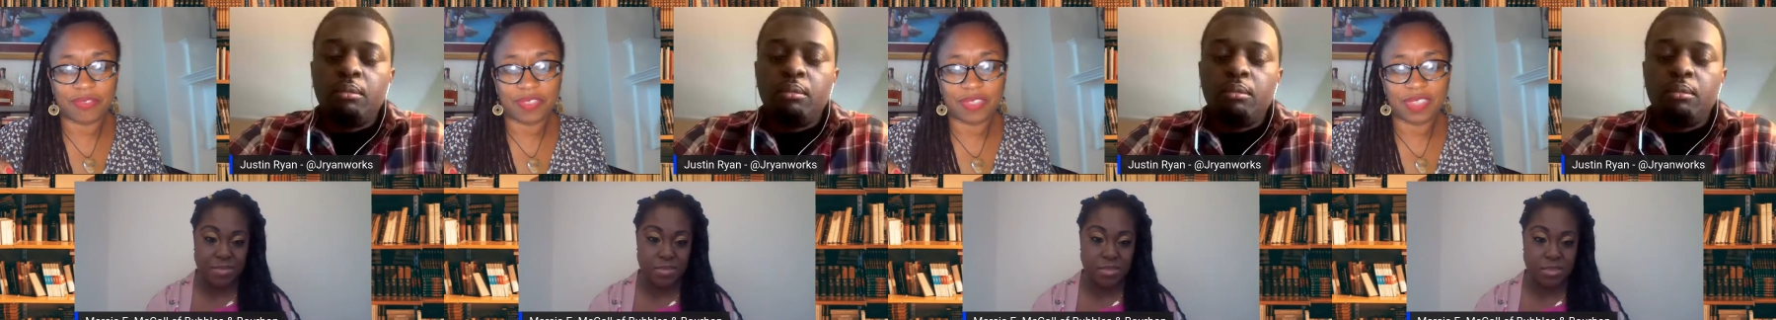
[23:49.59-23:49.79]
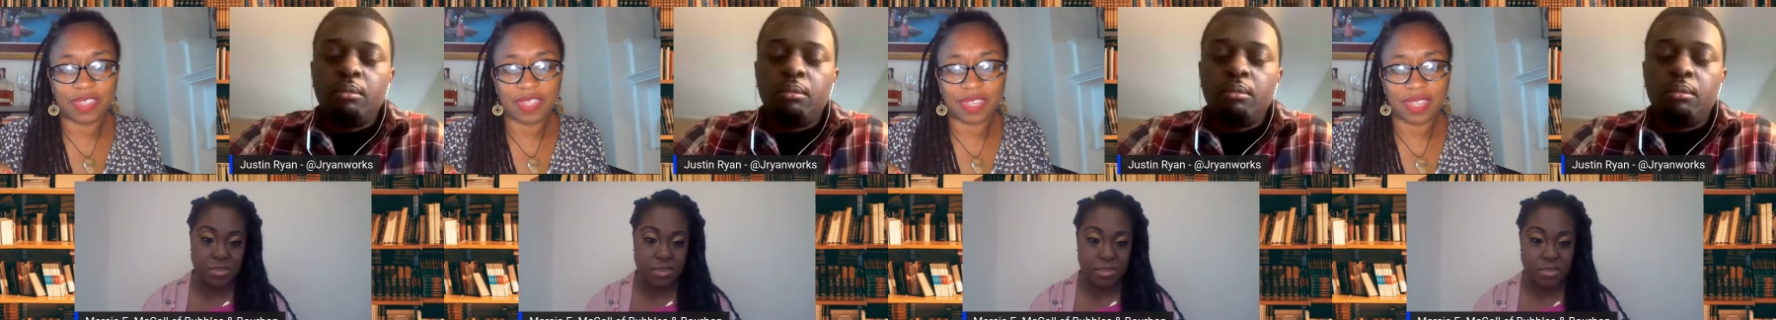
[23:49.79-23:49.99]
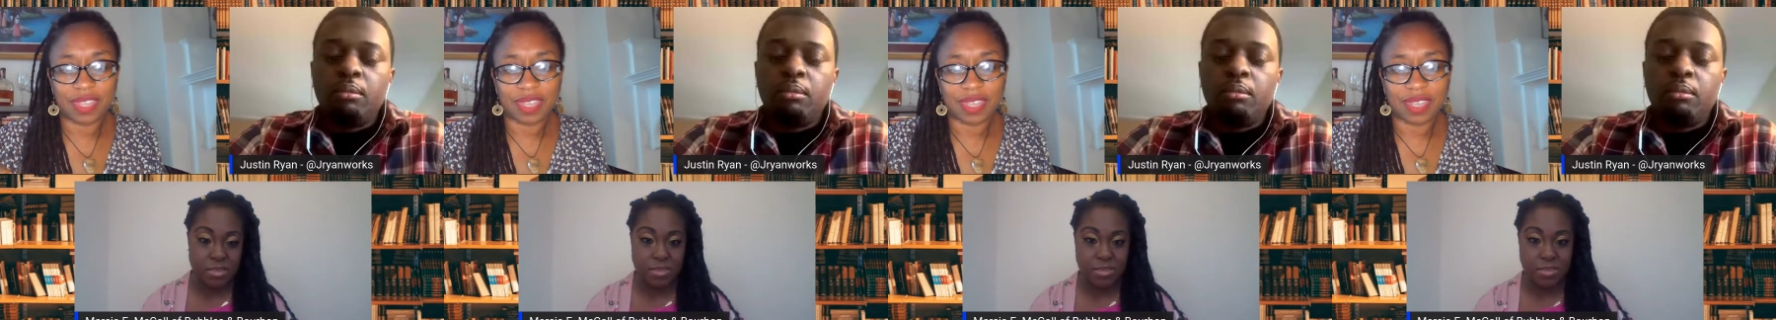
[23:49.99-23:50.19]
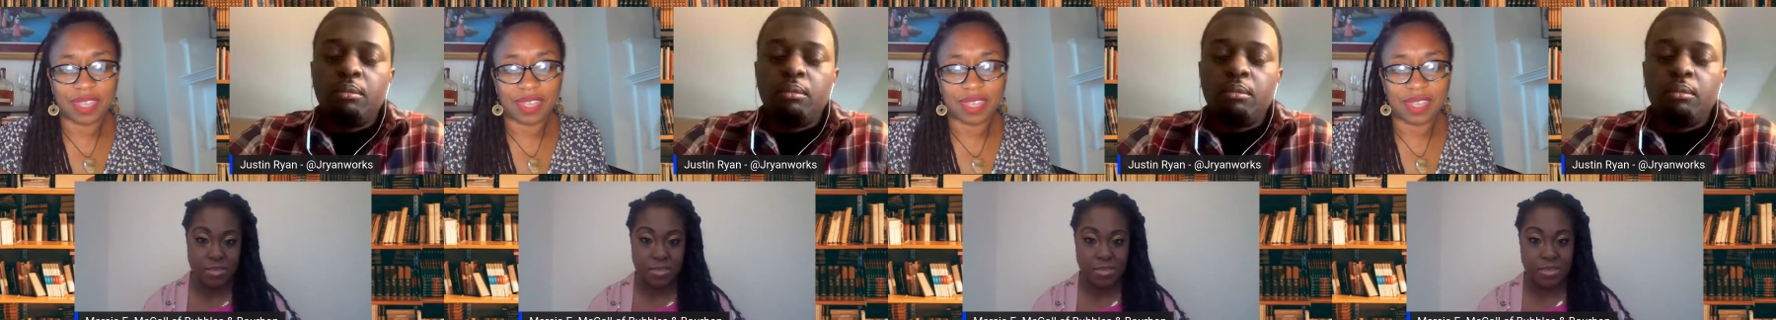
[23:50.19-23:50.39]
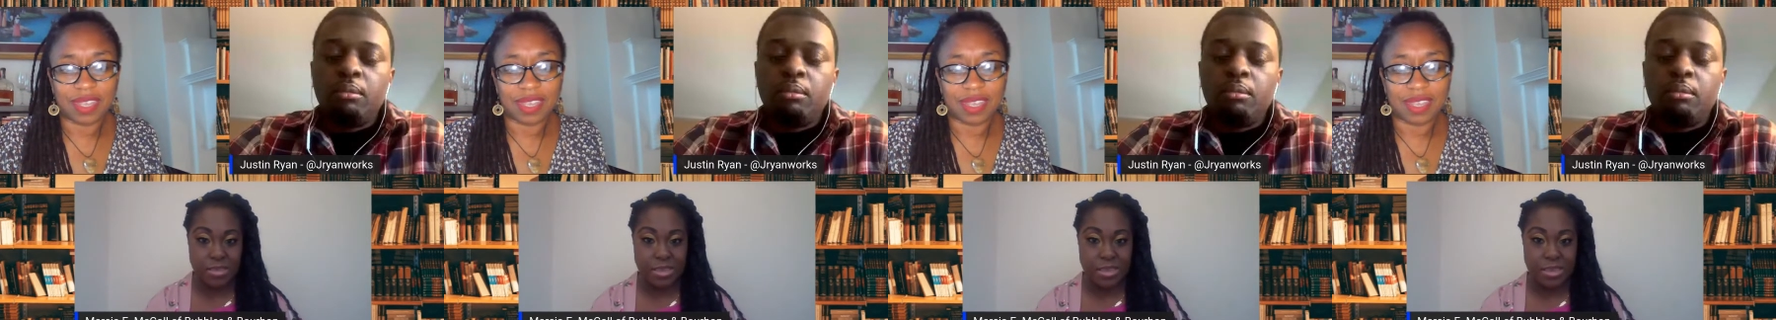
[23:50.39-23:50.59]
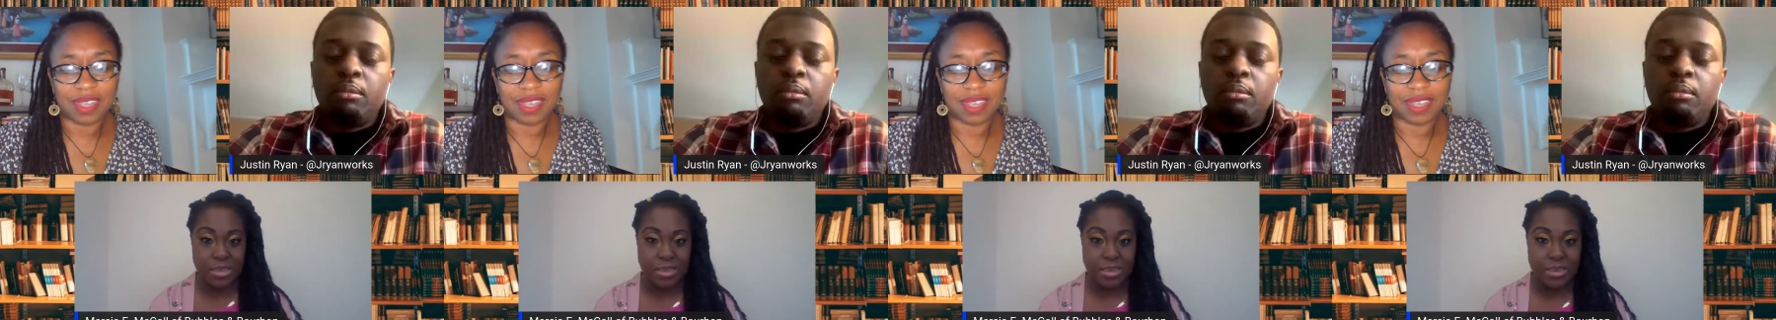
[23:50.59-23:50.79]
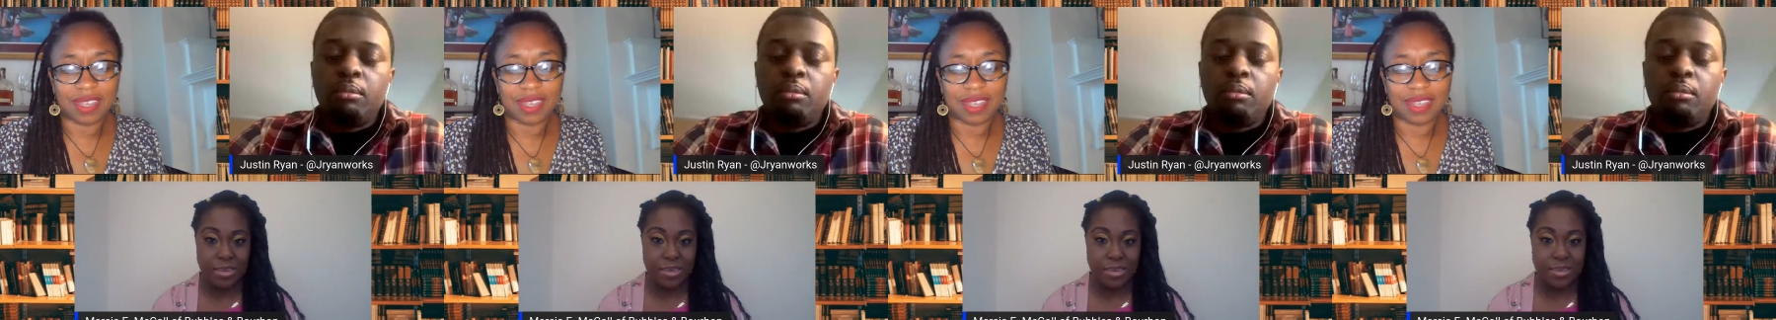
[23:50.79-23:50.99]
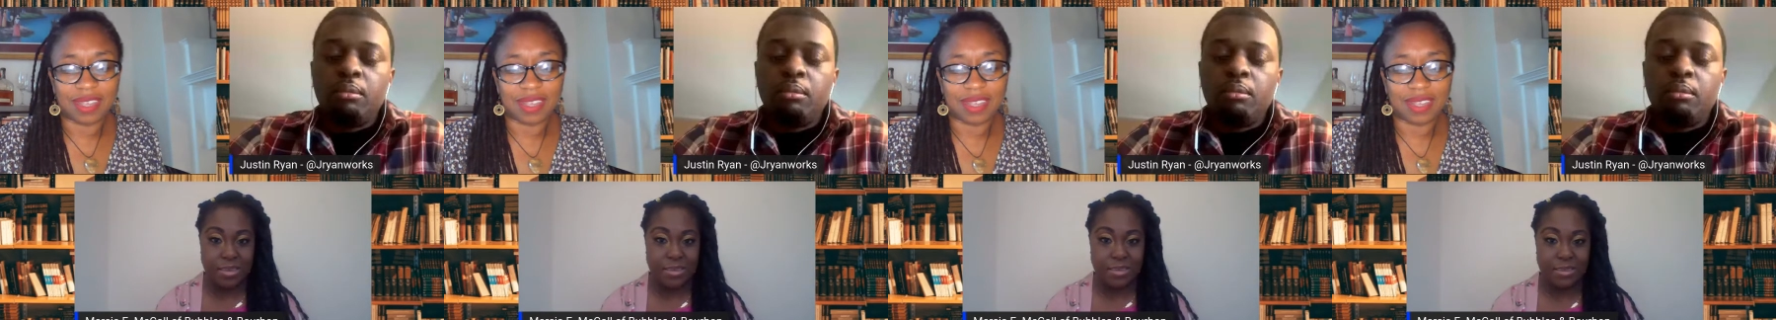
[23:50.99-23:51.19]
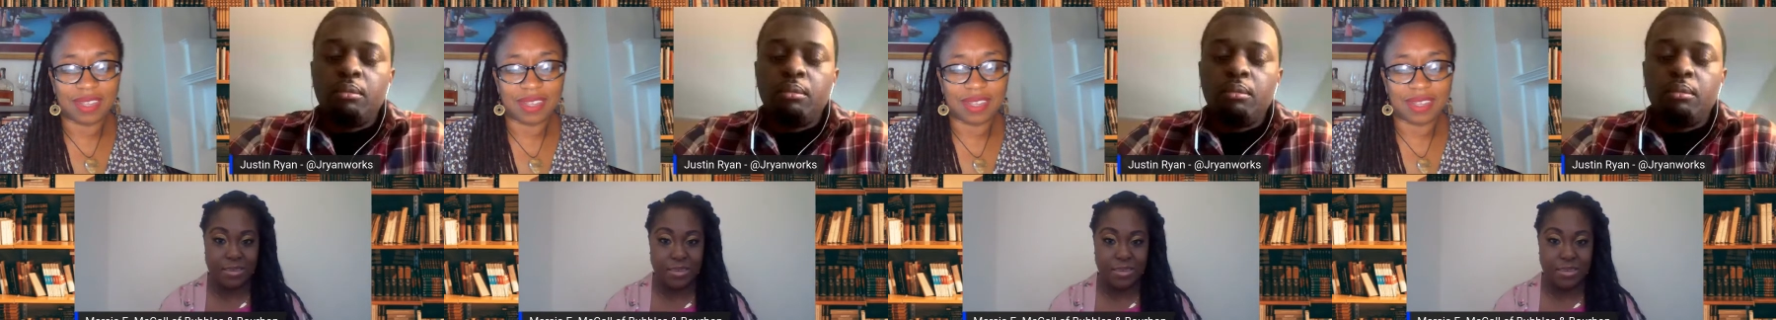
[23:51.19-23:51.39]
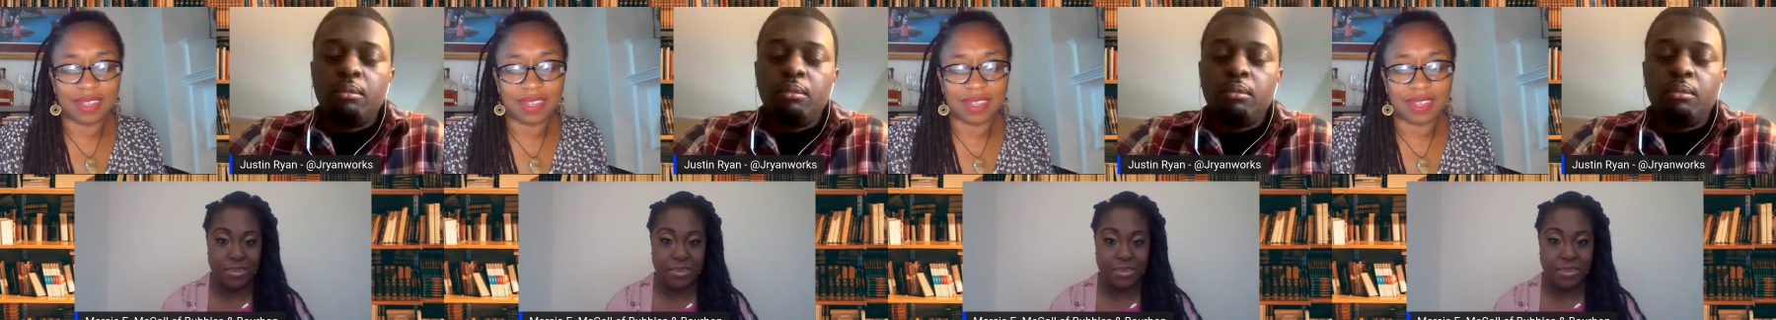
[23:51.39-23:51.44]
[no speech]